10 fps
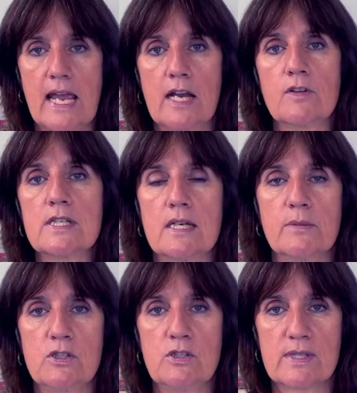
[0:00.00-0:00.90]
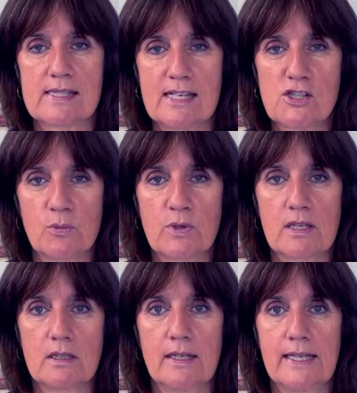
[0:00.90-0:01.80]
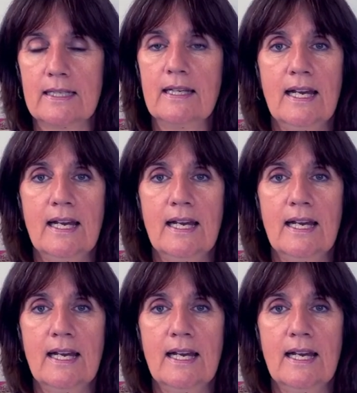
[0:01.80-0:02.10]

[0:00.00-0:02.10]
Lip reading: every time you do a session with a client,